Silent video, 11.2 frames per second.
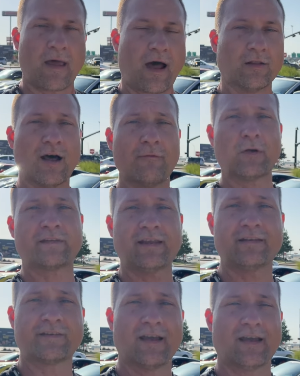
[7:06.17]
I love what T
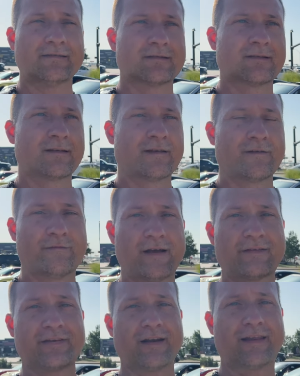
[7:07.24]
said.
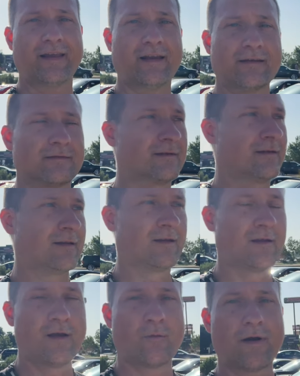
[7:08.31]
Vette Syndicate.
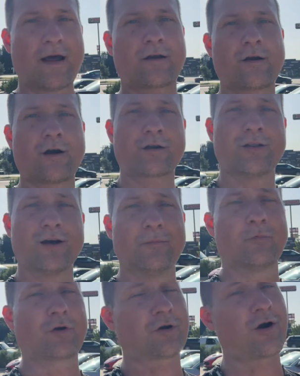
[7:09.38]
We're not a car club,
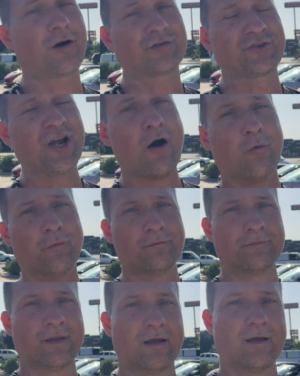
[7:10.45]
we're a car show.
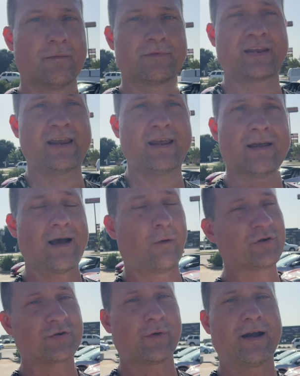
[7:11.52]
T, I
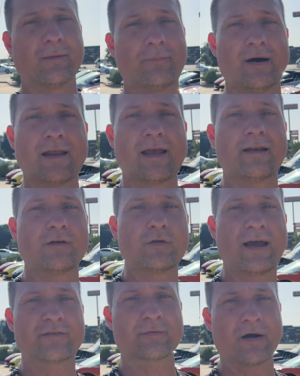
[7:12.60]
wish you were here, buddy. I know you
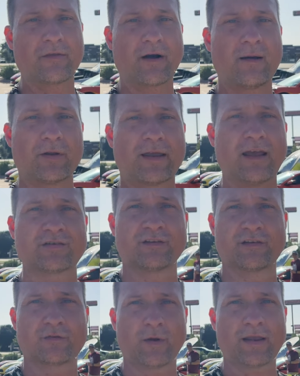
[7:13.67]
had some other obligations
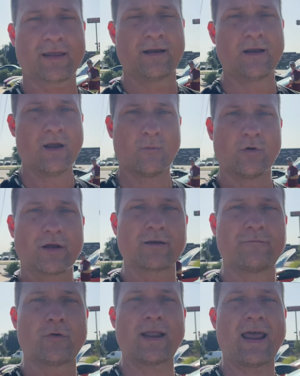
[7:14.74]
this weekend. We're looking
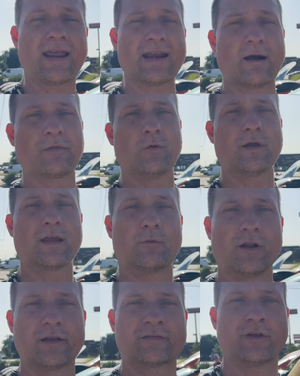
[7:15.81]
forward to hanging out with you again
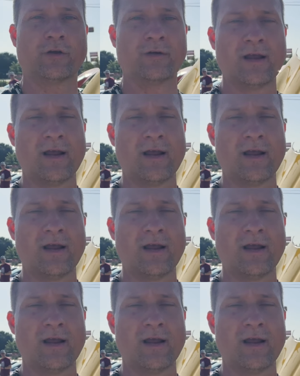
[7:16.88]
really soon.